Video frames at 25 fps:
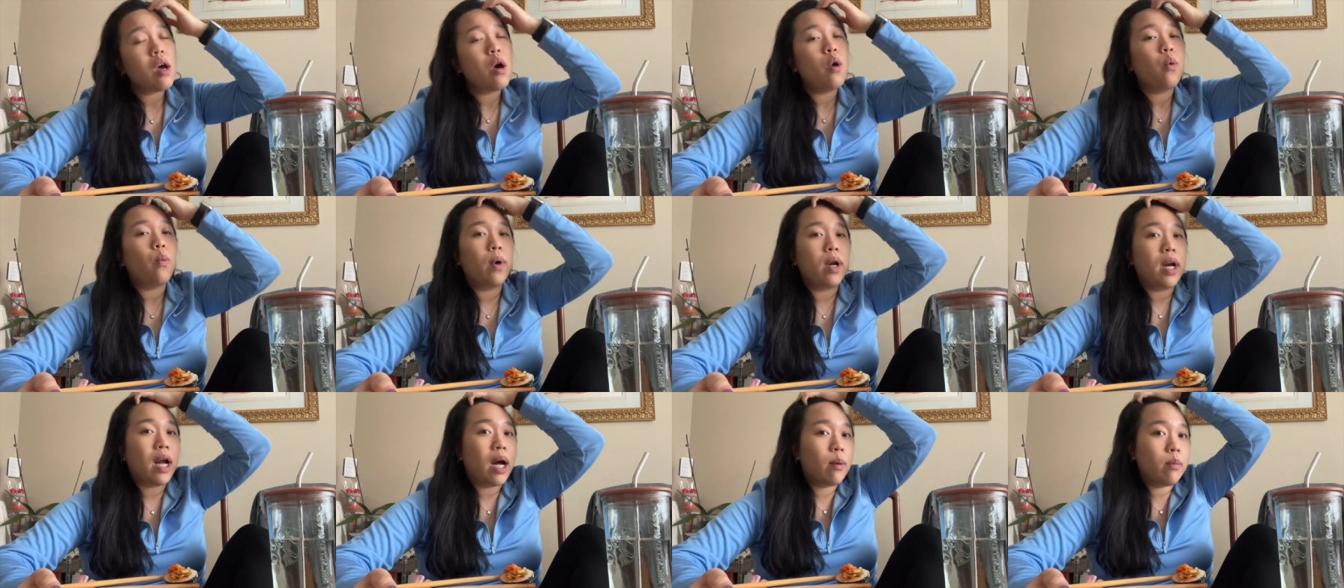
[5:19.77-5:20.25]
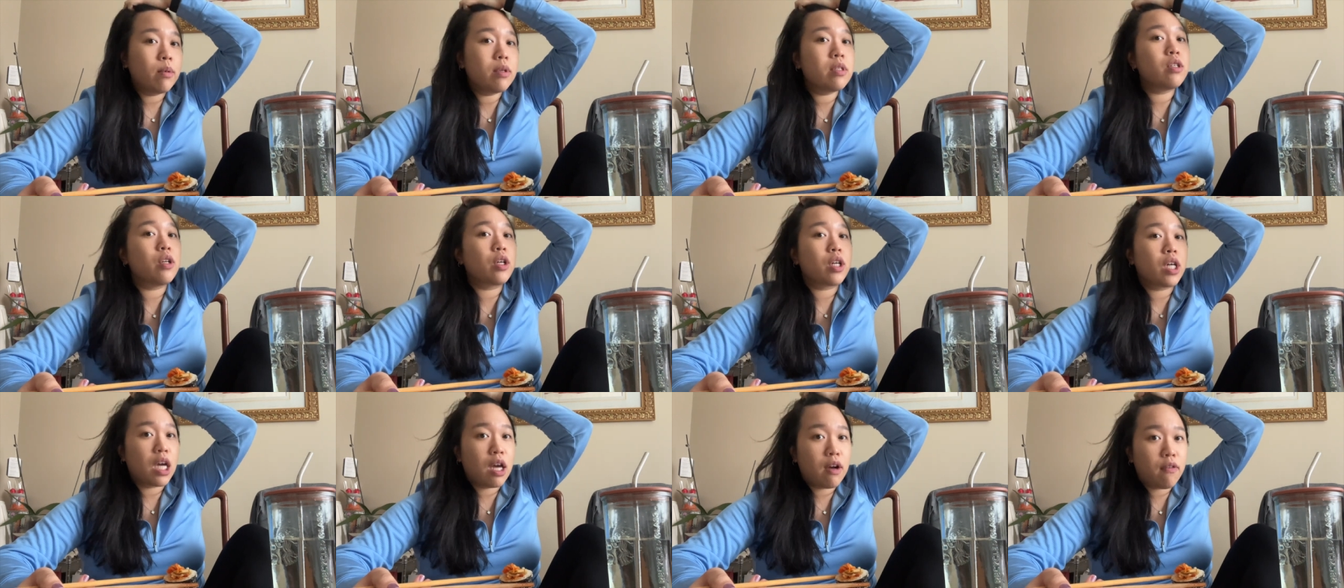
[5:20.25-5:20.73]
when I was
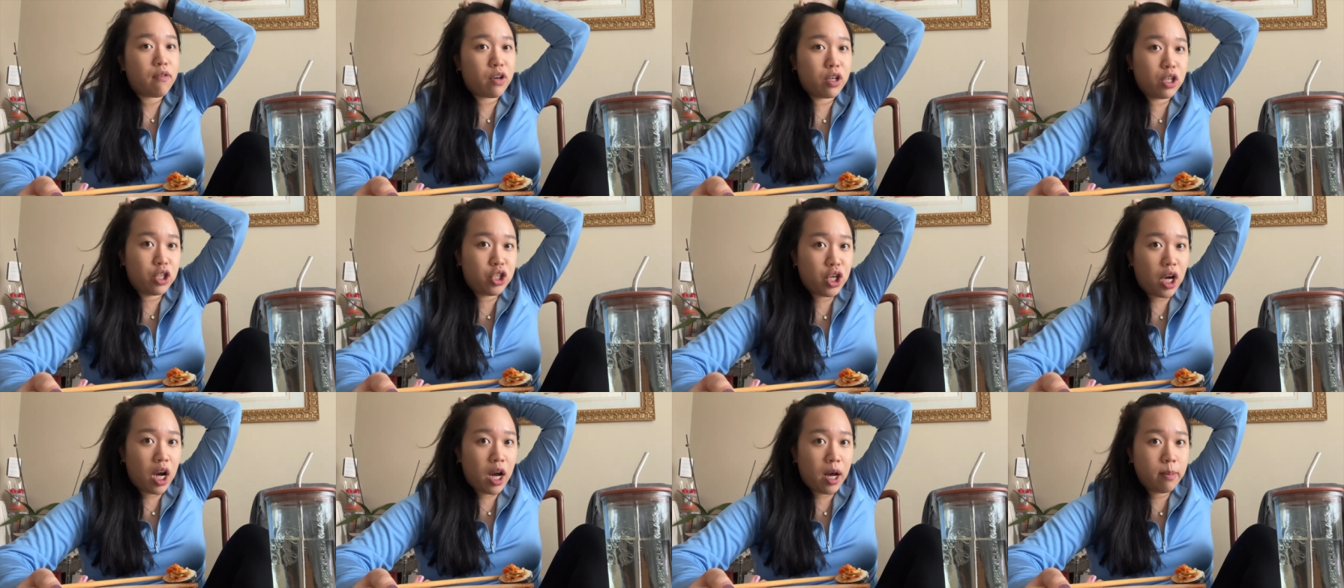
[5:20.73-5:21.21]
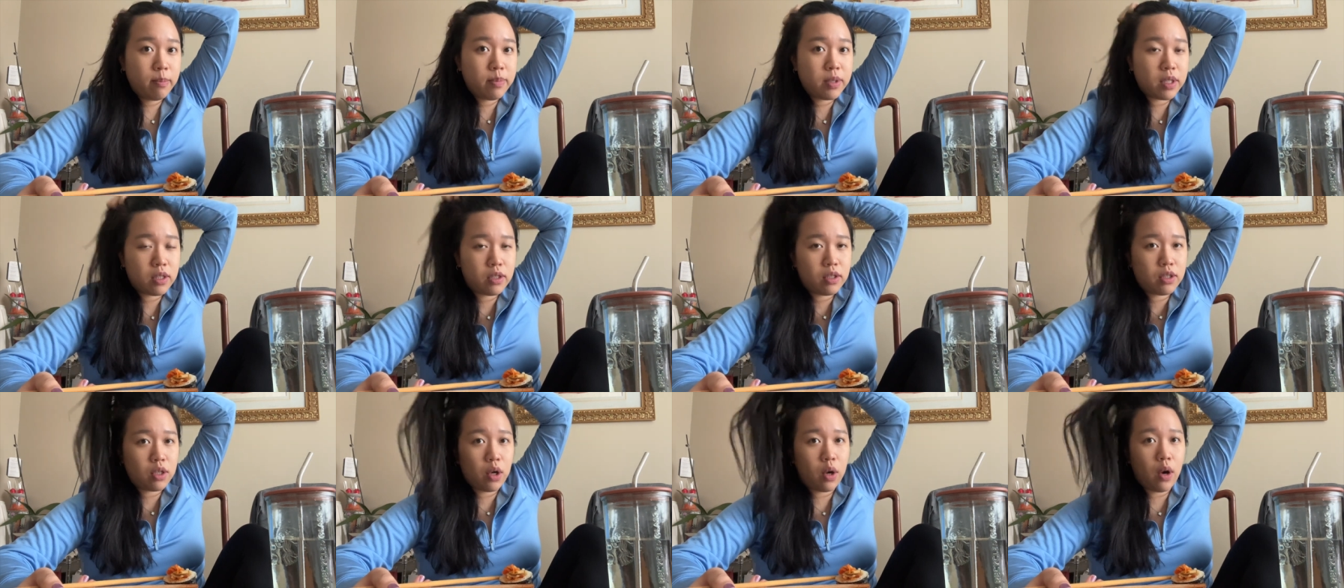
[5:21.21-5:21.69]
looking for
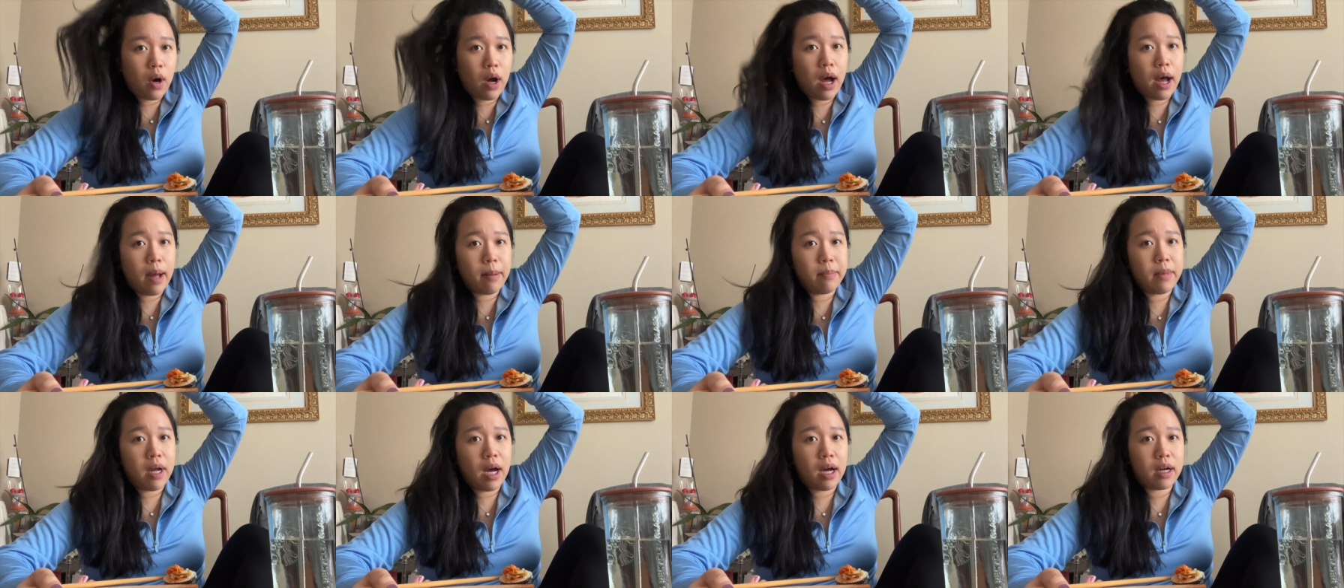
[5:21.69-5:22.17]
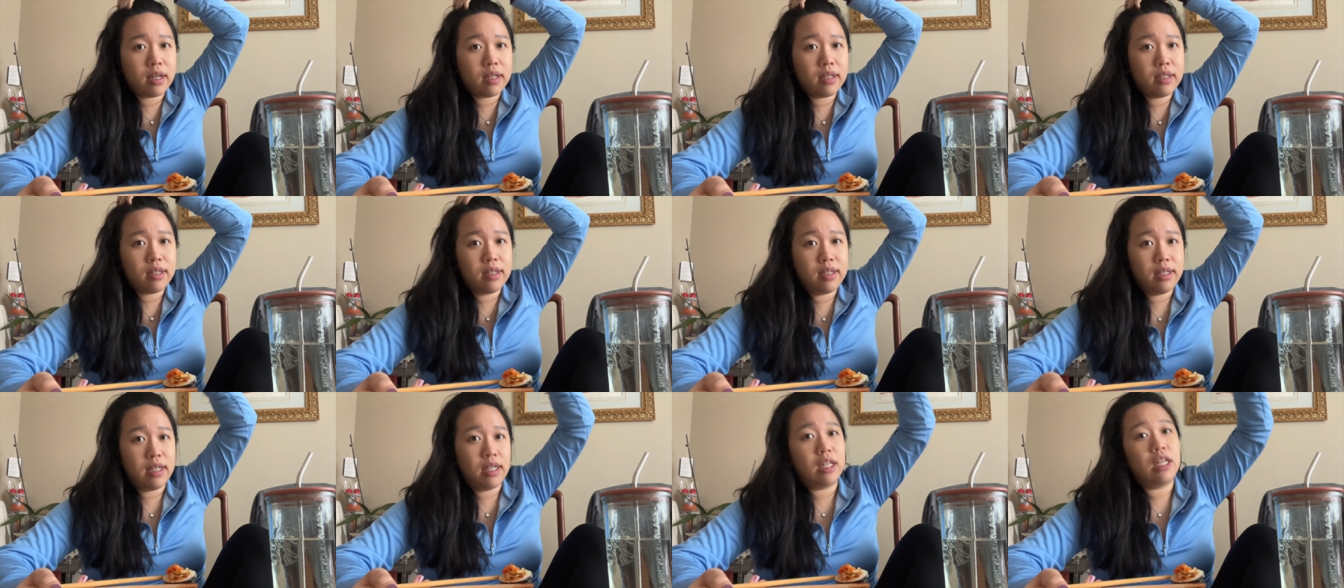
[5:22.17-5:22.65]
jobs, so I'm not gonna
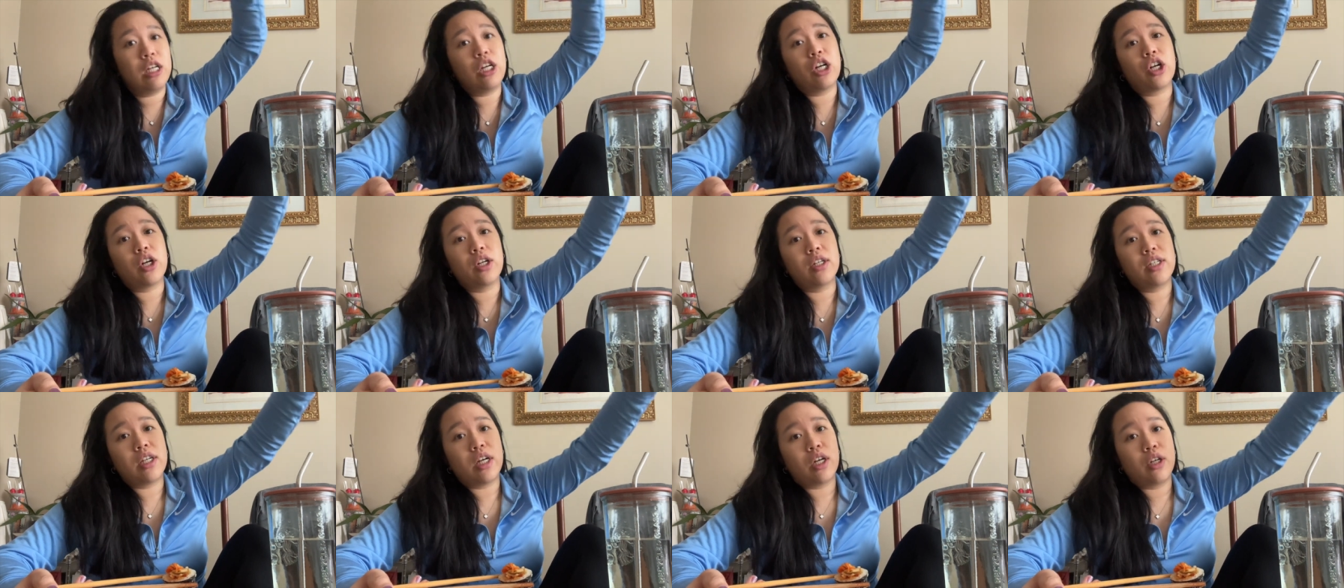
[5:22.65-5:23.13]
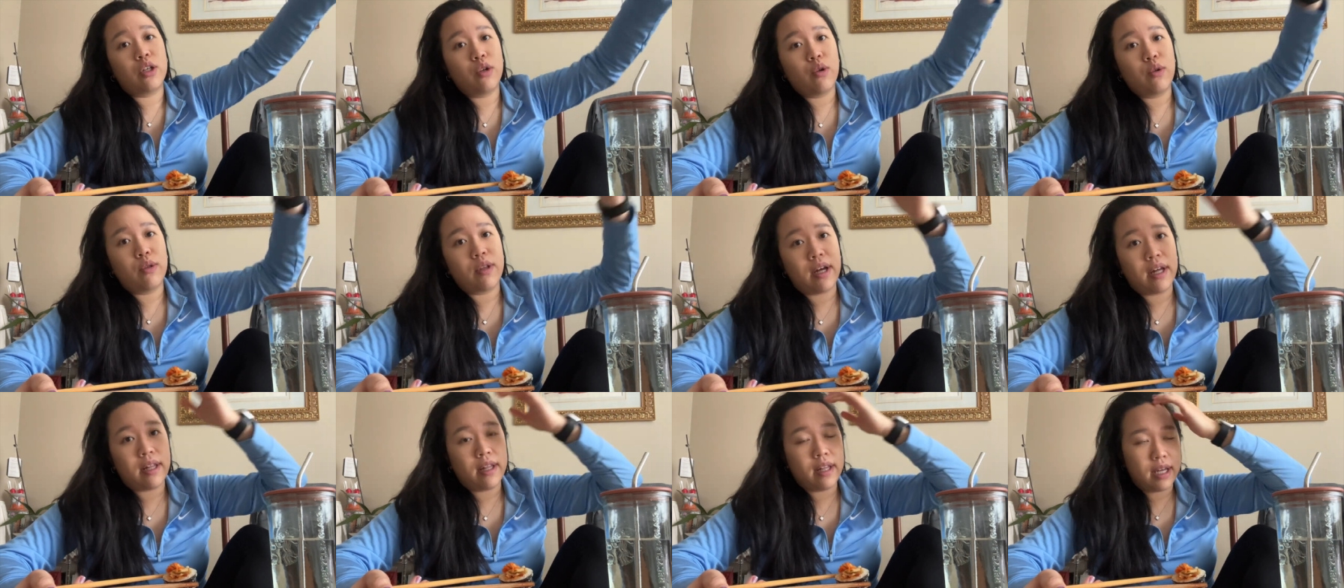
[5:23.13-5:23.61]
sit here and tell you
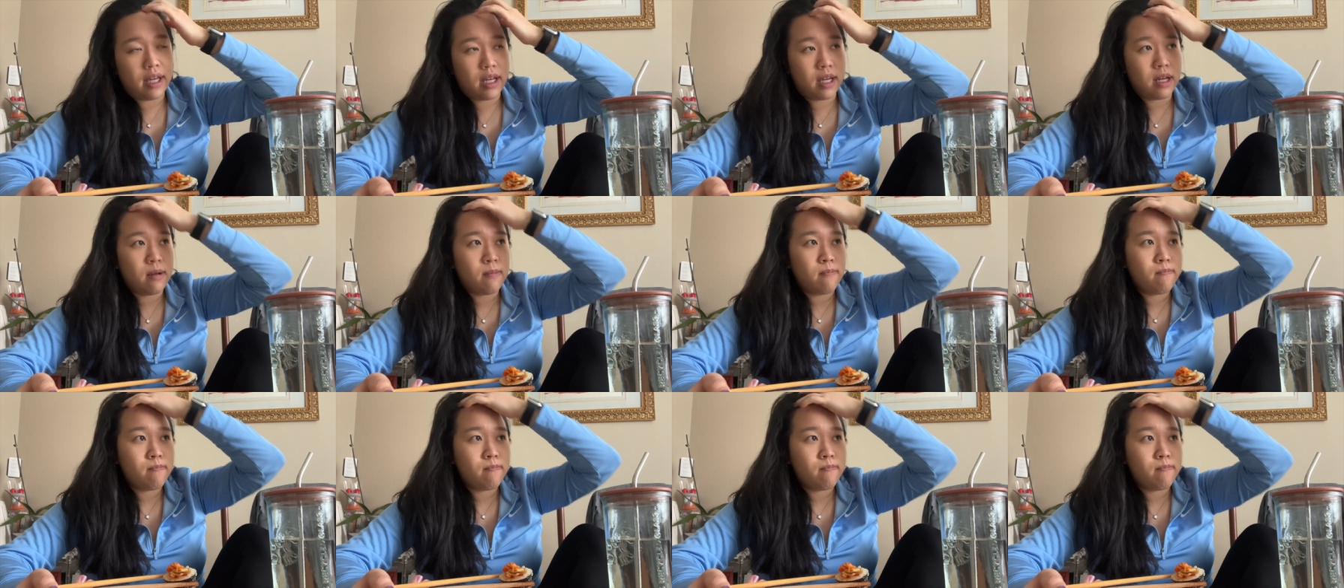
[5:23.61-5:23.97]
that like